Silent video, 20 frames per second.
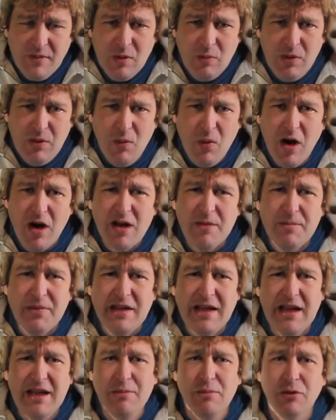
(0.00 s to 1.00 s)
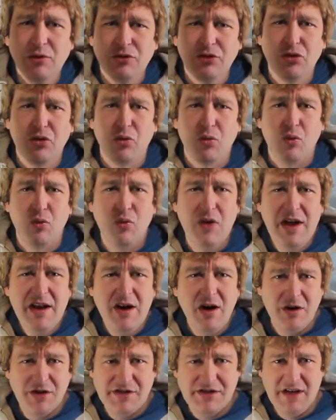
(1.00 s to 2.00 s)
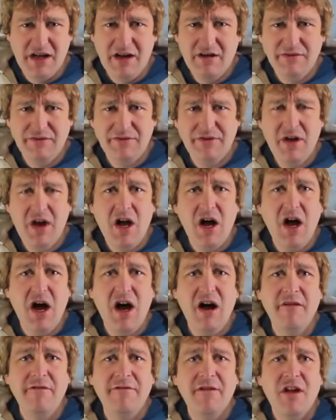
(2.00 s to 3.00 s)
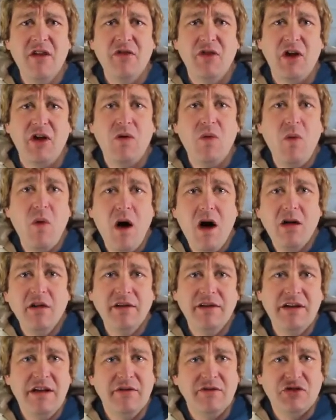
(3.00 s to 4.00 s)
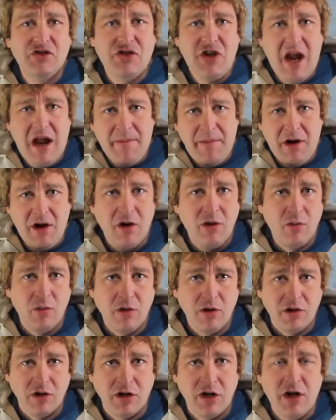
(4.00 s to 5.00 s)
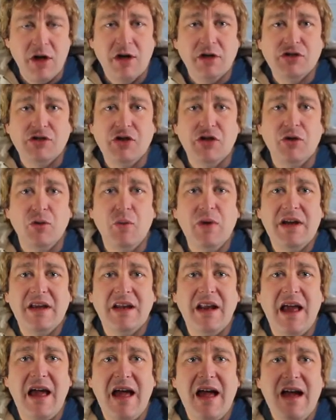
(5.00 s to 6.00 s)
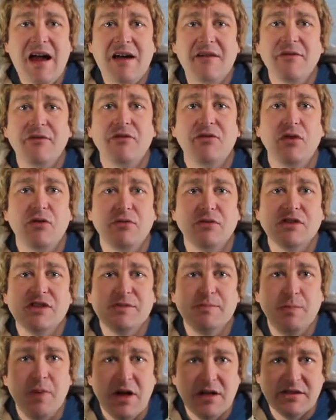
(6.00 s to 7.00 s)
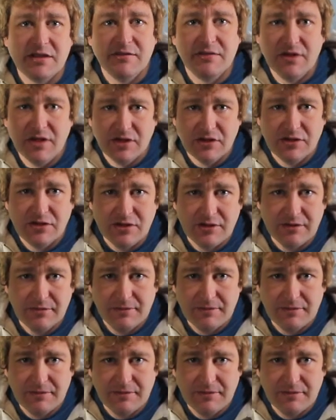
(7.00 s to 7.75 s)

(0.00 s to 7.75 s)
We want to be able to rid ourselves of the quality of shame in our work so that we can have the responsiveness.